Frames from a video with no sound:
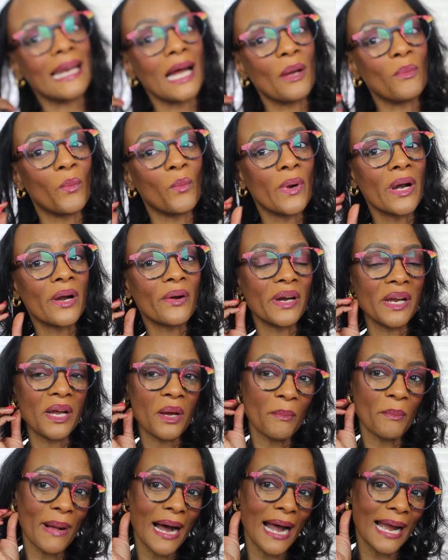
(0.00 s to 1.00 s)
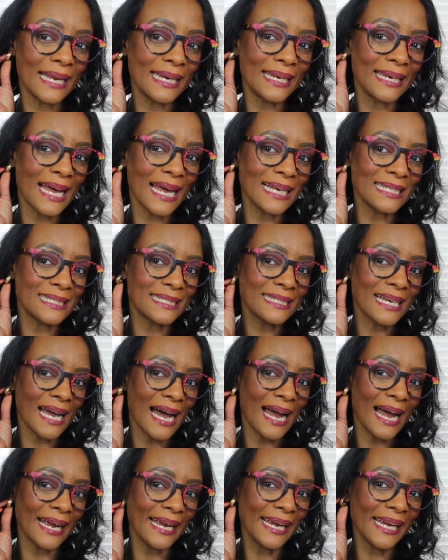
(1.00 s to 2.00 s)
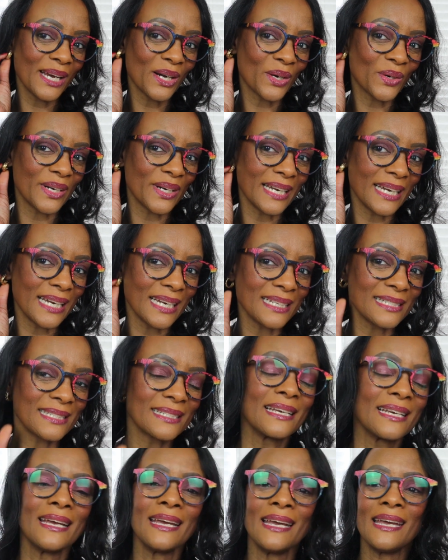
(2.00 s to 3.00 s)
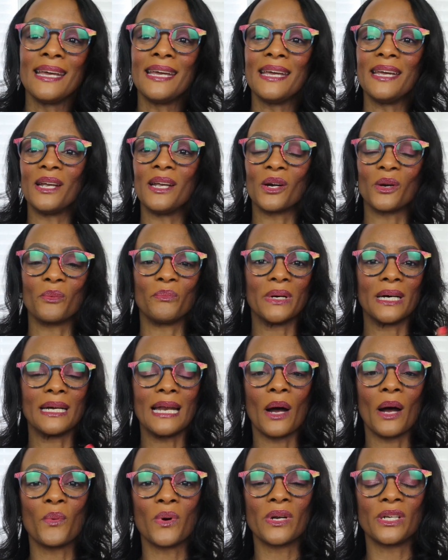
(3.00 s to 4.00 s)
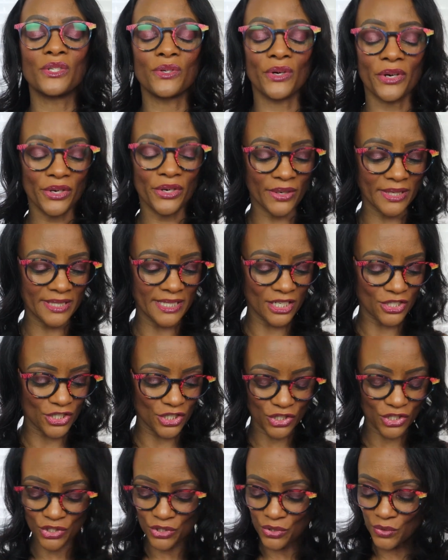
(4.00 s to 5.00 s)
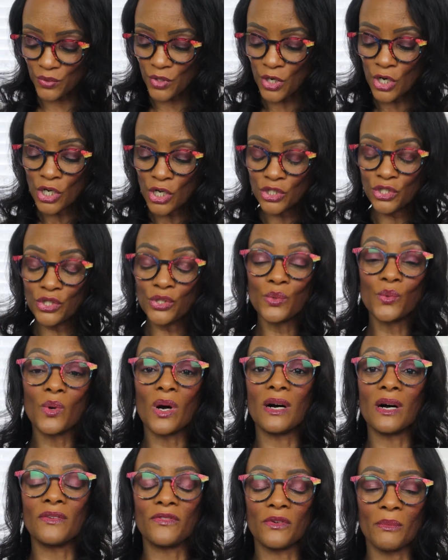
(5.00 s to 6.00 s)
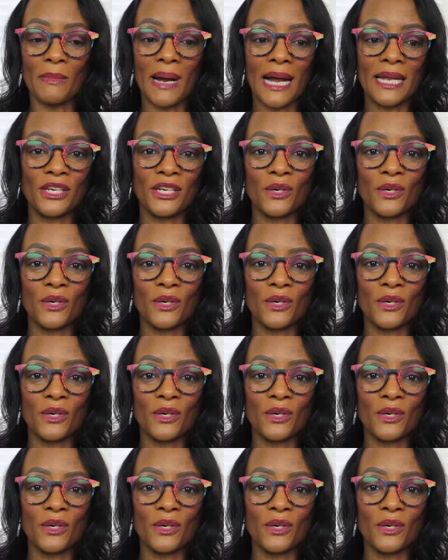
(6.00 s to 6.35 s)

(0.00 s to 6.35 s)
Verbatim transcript: and I'm wearing my Night Sky earrings here. But I want to draw your attention to two of my